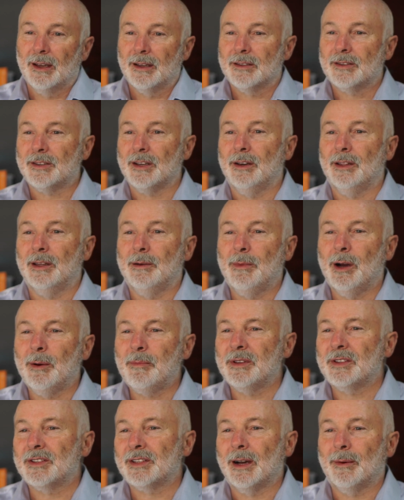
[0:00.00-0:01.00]
So there might
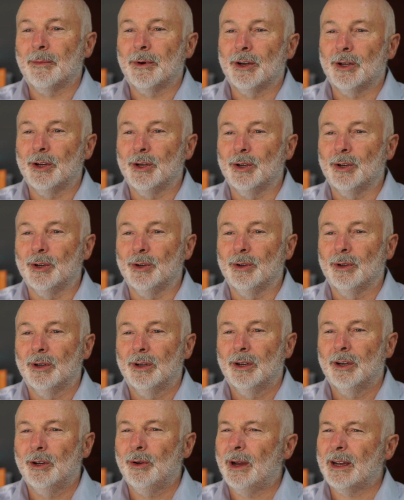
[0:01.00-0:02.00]
be someone who
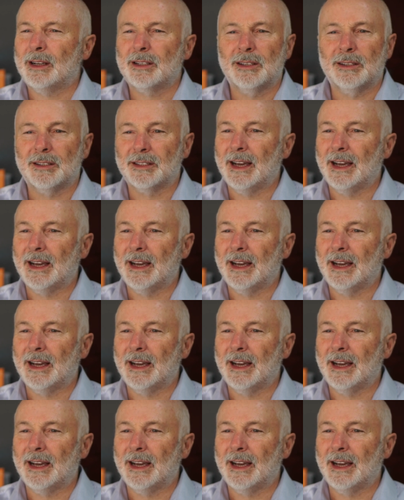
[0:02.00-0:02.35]
actually